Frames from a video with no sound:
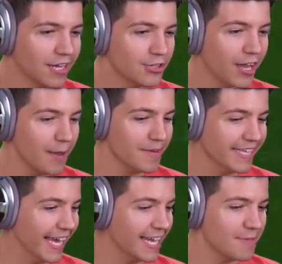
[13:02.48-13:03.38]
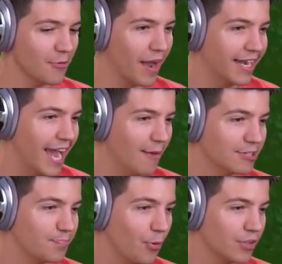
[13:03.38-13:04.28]
You gotta be kidding me right now. How
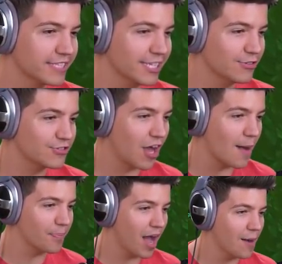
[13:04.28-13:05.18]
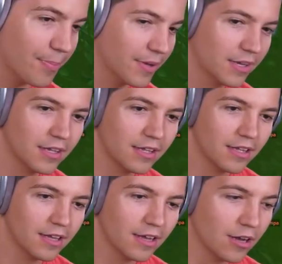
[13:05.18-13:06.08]
much bullets can you sop up? what
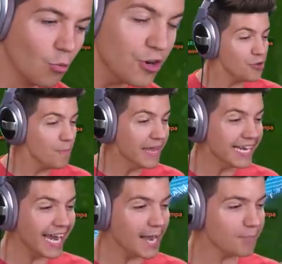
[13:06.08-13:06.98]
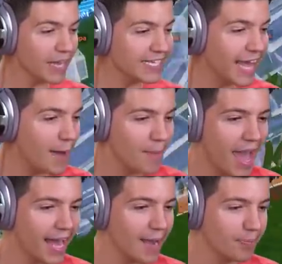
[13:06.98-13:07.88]
do you mean I played that
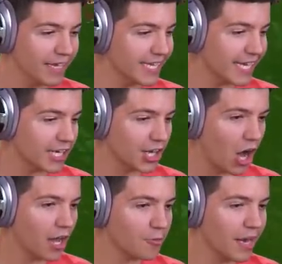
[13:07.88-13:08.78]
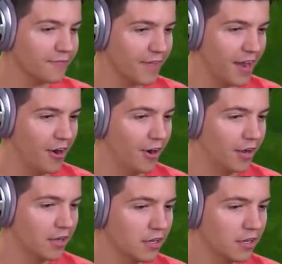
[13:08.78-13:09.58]
bad? I played like a god right there.